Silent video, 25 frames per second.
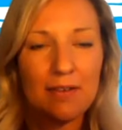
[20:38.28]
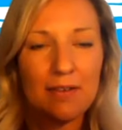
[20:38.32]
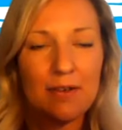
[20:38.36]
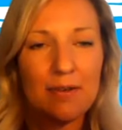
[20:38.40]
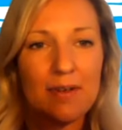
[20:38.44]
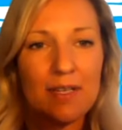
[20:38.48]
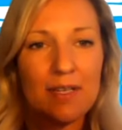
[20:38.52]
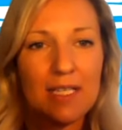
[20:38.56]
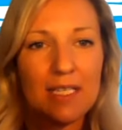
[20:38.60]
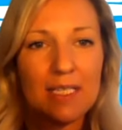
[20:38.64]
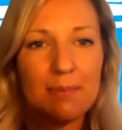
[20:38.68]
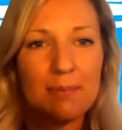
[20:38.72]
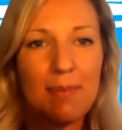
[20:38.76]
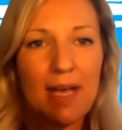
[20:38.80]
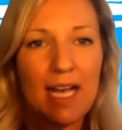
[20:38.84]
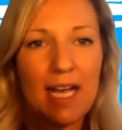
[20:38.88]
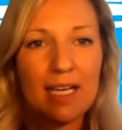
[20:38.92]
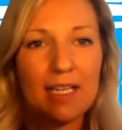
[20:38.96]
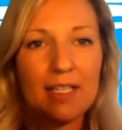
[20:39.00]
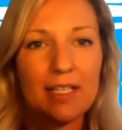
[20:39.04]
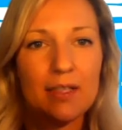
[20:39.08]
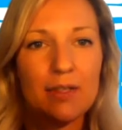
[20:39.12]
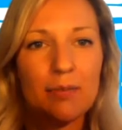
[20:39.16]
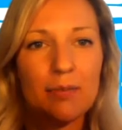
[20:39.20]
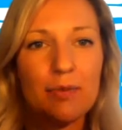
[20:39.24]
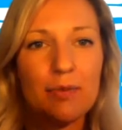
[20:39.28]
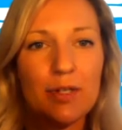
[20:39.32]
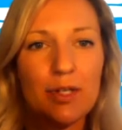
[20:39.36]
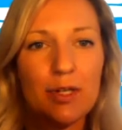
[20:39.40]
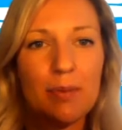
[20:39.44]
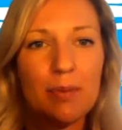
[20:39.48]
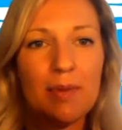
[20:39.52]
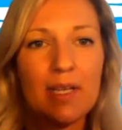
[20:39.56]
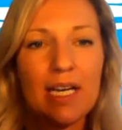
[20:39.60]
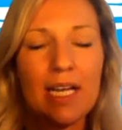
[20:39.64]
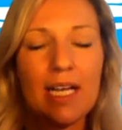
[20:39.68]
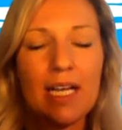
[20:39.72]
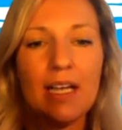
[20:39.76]
everyone is back in the
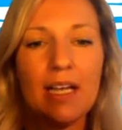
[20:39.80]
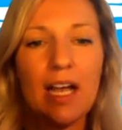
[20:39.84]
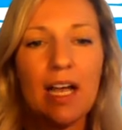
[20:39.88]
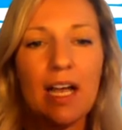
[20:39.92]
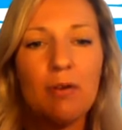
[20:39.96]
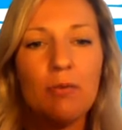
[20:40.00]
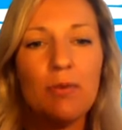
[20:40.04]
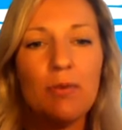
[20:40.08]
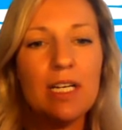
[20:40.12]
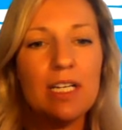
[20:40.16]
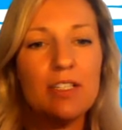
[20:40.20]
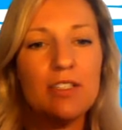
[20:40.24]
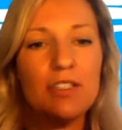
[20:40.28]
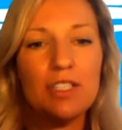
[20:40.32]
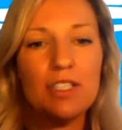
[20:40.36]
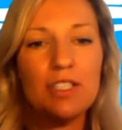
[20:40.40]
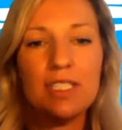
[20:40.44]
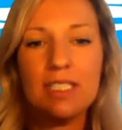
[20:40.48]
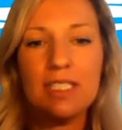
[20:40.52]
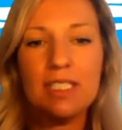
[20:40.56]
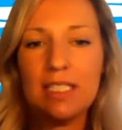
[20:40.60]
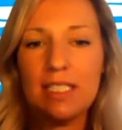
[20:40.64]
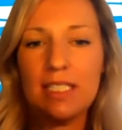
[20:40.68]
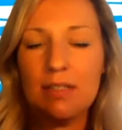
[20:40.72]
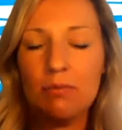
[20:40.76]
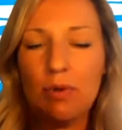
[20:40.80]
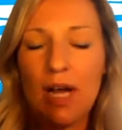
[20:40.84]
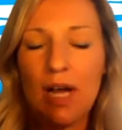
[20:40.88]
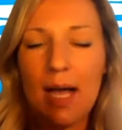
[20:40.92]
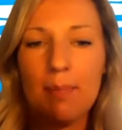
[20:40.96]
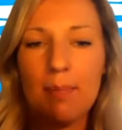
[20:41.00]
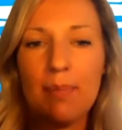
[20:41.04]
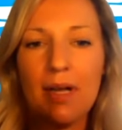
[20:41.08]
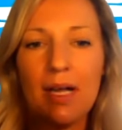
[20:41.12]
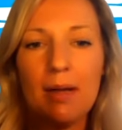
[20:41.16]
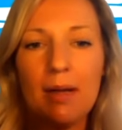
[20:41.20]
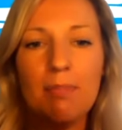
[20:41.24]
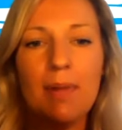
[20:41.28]
room. And I, I want to just
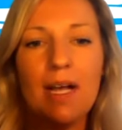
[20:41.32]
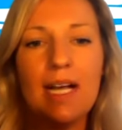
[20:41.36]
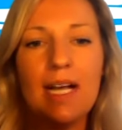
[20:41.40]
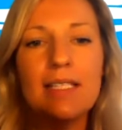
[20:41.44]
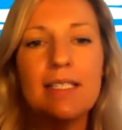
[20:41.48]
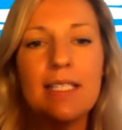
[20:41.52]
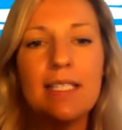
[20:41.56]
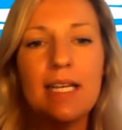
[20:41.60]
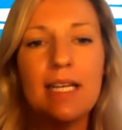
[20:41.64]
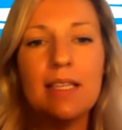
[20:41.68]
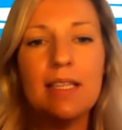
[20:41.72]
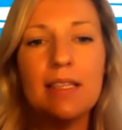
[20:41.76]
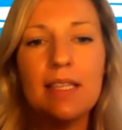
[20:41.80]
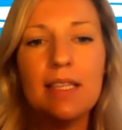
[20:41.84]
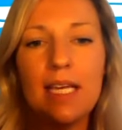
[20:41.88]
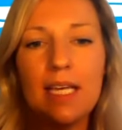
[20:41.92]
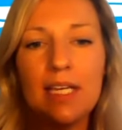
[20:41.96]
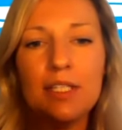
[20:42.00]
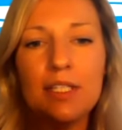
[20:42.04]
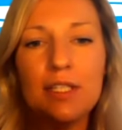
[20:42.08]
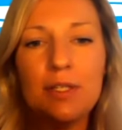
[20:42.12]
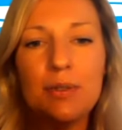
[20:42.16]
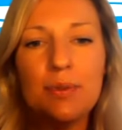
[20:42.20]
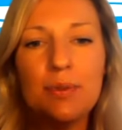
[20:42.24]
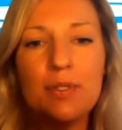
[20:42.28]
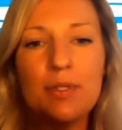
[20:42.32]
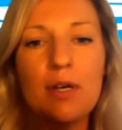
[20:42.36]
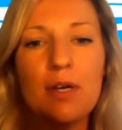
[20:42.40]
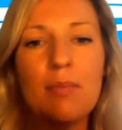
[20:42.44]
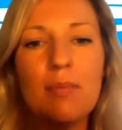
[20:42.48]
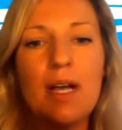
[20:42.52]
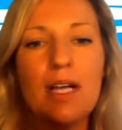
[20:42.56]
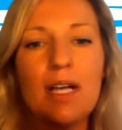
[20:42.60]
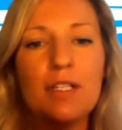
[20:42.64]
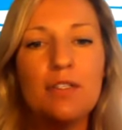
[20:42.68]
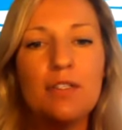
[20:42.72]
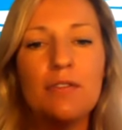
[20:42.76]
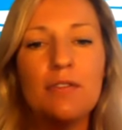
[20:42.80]
wrap up by saying thank you so
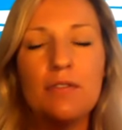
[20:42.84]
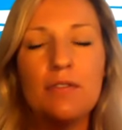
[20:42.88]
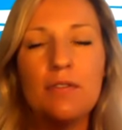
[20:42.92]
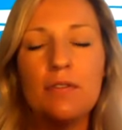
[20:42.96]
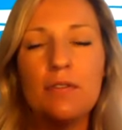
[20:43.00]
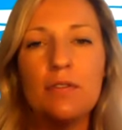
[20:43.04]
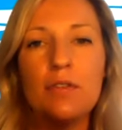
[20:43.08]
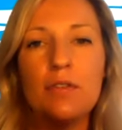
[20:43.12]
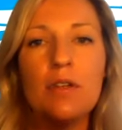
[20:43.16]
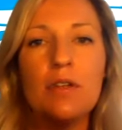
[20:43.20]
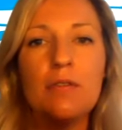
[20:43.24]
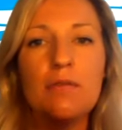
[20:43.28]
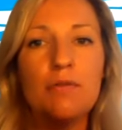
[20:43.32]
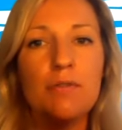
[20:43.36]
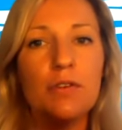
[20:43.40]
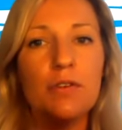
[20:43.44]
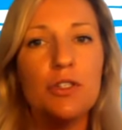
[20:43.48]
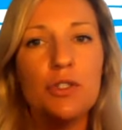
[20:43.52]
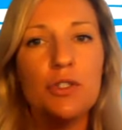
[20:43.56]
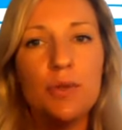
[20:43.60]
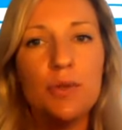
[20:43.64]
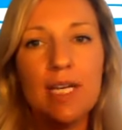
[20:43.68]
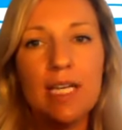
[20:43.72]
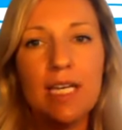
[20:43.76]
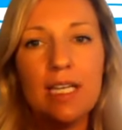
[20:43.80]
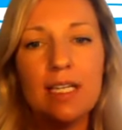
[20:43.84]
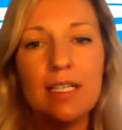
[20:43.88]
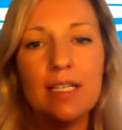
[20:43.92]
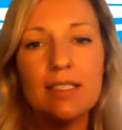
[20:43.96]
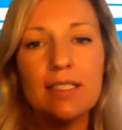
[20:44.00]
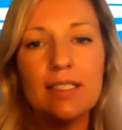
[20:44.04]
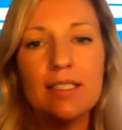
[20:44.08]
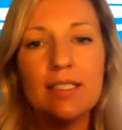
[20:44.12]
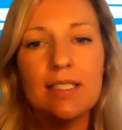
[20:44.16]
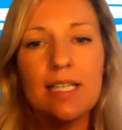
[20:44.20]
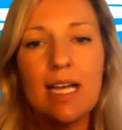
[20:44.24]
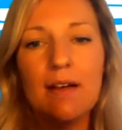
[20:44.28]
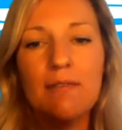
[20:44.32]
much for joining
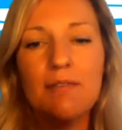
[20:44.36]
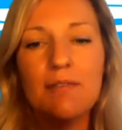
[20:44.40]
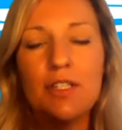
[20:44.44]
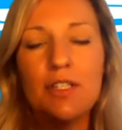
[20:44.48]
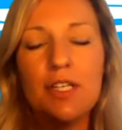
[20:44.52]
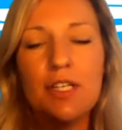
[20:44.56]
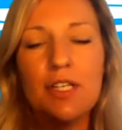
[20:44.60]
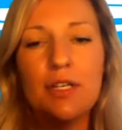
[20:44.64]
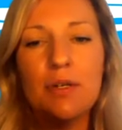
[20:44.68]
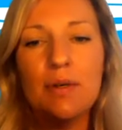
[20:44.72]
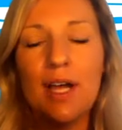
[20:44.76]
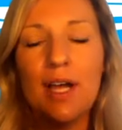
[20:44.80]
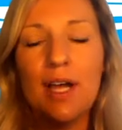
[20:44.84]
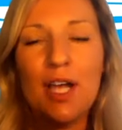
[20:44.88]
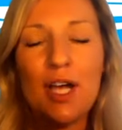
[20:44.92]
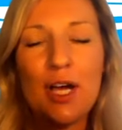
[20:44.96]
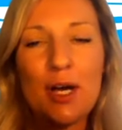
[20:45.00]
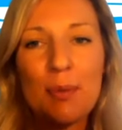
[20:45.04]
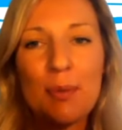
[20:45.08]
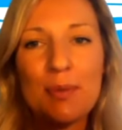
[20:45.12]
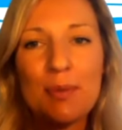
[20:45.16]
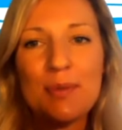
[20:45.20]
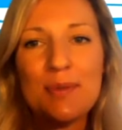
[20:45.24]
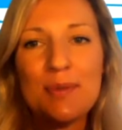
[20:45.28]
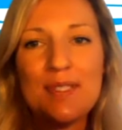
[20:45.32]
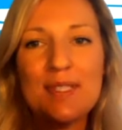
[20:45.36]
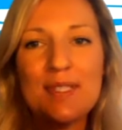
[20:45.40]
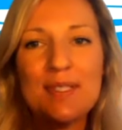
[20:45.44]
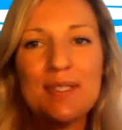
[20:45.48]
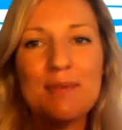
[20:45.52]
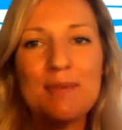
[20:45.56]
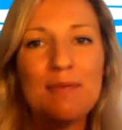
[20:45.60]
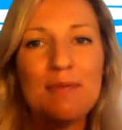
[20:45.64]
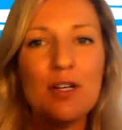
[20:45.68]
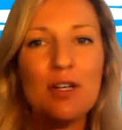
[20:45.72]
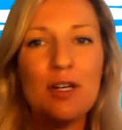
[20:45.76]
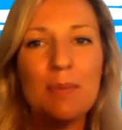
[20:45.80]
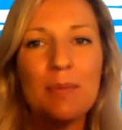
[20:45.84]
us this afternoon. I hope it was as
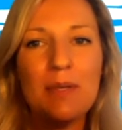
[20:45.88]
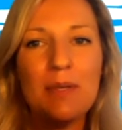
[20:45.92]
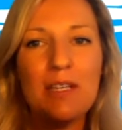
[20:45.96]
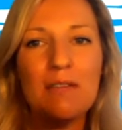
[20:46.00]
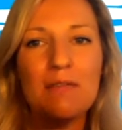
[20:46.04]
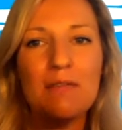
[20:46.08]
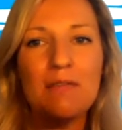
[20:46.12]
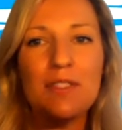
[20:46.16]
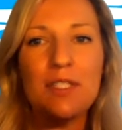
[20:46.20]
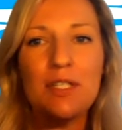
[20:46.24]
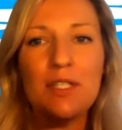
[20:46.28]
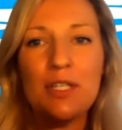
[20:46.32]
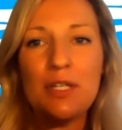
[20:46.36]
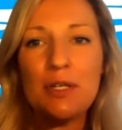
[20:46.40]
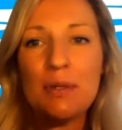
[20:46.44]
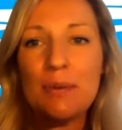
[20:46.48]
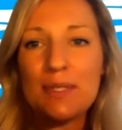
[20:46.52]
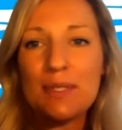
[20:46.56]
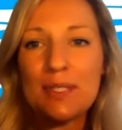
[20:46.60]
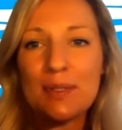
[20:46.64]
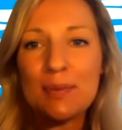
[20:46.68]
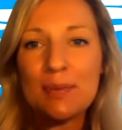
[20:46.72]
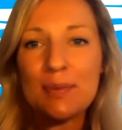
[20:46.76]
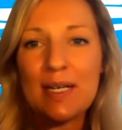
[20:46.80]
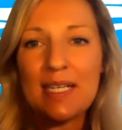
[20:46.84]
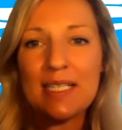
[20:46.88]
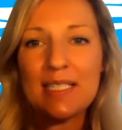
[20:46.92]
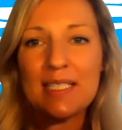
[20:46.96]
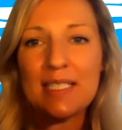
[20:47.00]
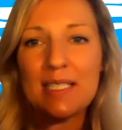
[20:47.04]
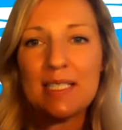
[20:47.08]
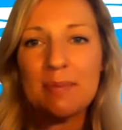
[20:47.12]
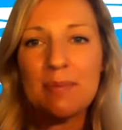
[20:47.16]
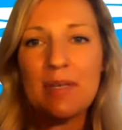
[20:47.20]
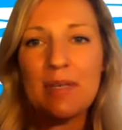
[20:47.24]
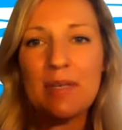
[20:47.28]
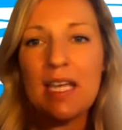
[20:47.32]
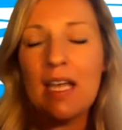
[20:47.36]
informative to you as it was
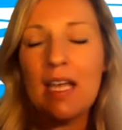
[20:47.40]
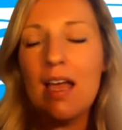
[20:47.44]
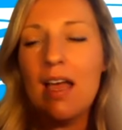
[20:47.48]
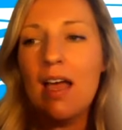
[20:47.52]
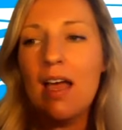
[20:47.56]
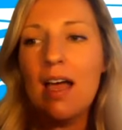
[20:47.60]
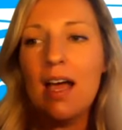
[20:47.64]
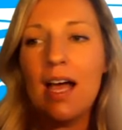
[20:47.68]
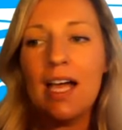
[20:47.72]
to me.